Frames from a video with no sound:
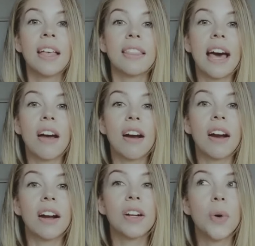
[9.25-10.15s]
that
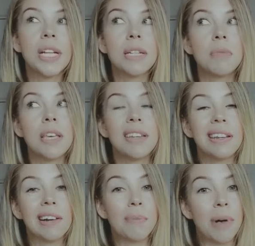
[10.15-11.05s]
are going to be
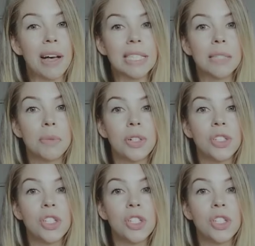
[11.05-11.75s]
near impossible to